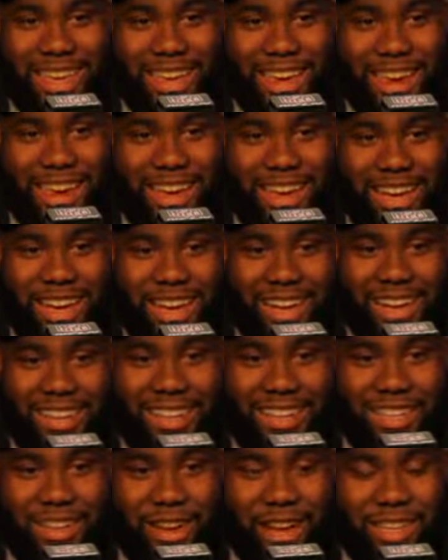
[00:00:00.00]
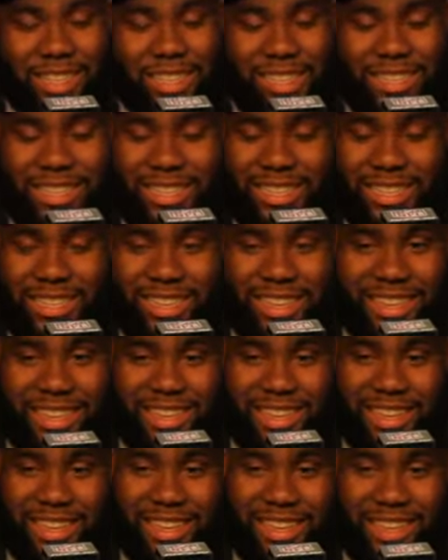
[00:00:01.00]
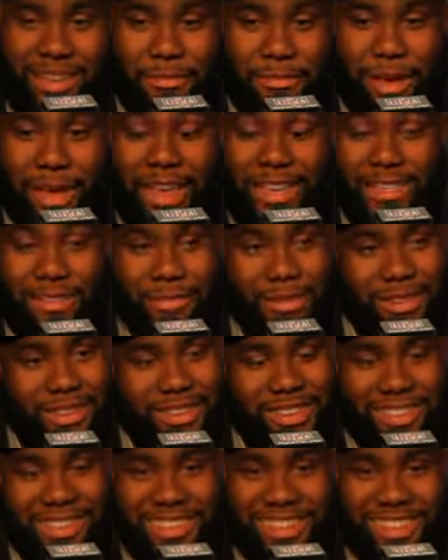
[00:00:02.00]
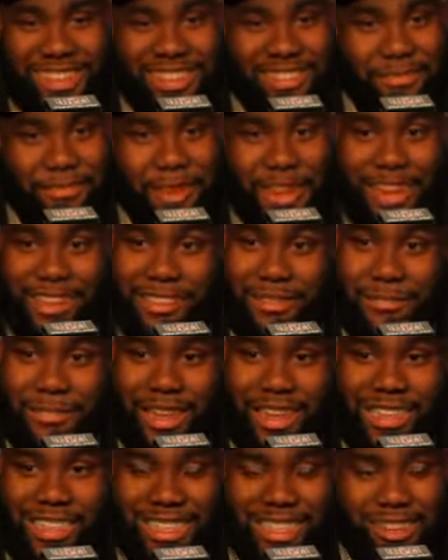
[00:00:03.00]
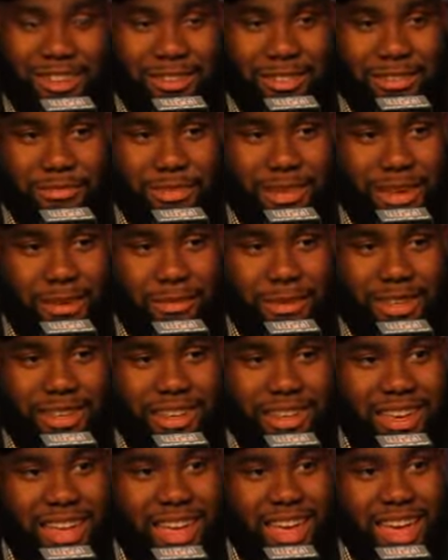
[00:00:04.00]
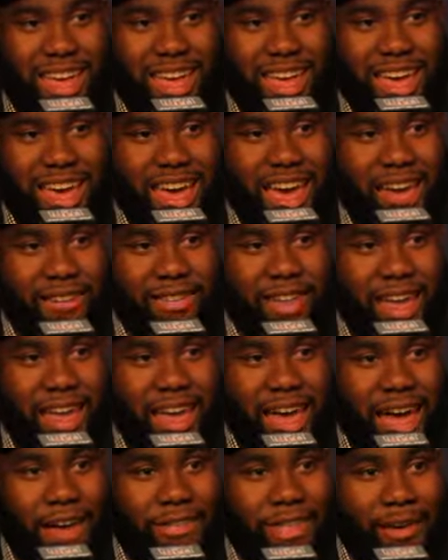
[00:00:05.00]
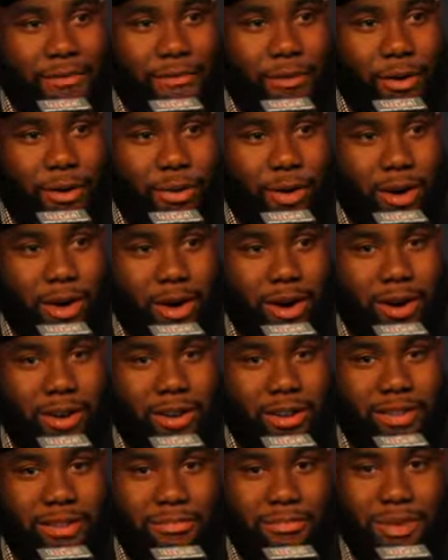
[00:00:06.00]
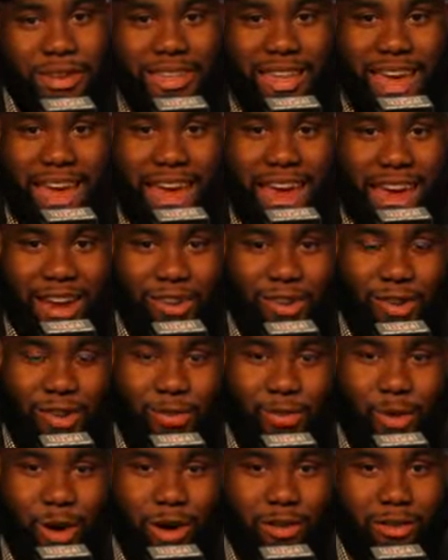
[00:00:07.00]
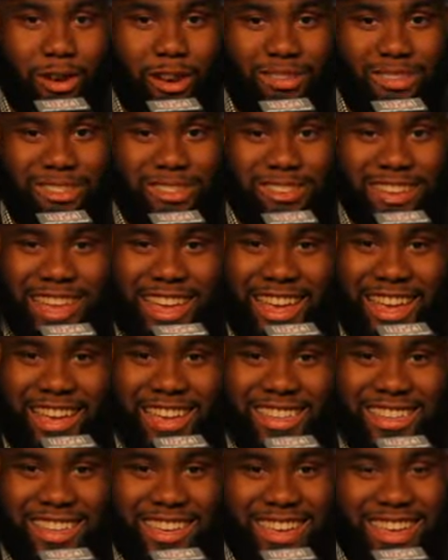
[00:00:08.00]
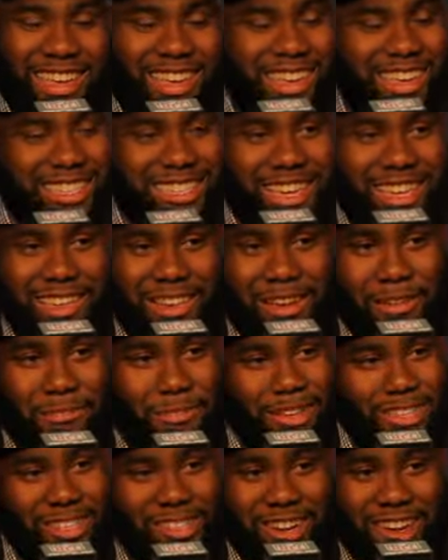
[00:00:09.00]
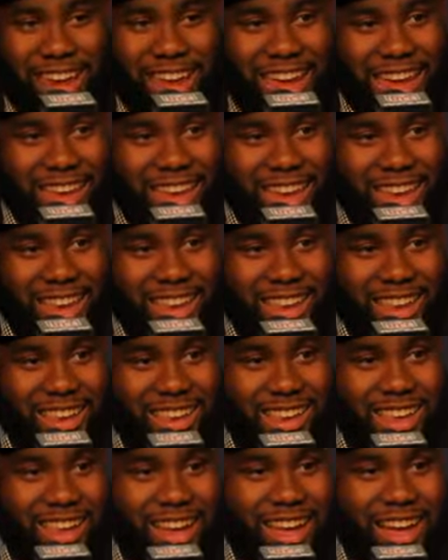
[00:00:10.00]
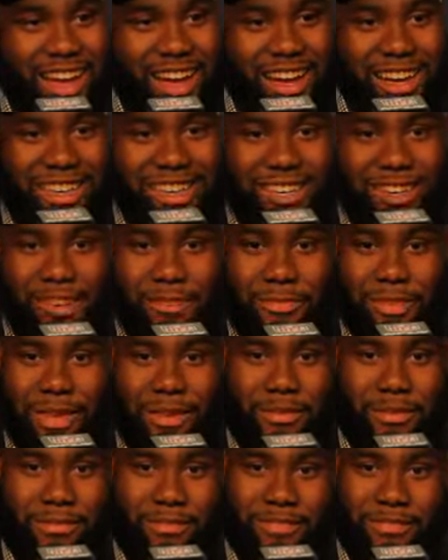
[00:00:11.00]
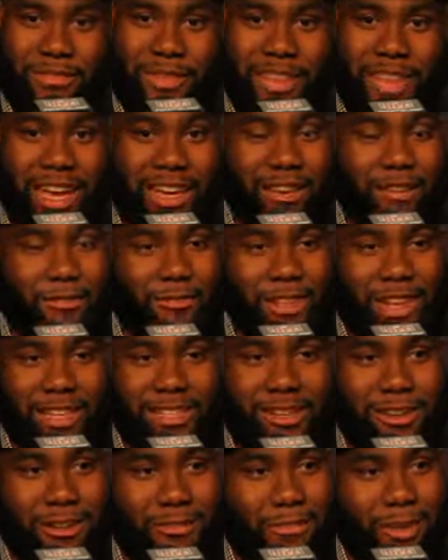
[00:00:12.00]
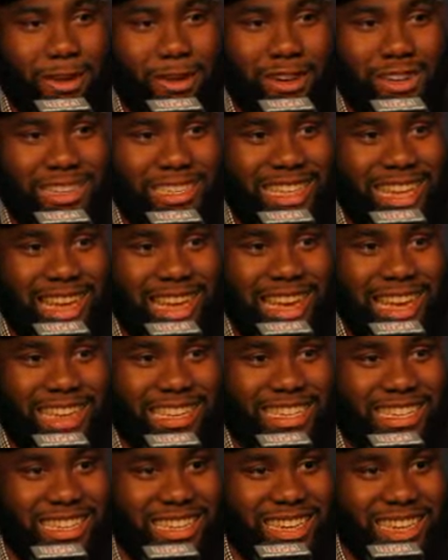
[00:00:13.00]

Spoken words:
And, you know, I just, man, it's a blessing, you know, just be able to have that phone call, put that hat on, walk across the stage, shake the commissioner hand, and then, you know, meet London Fletcher in the middle of the stage.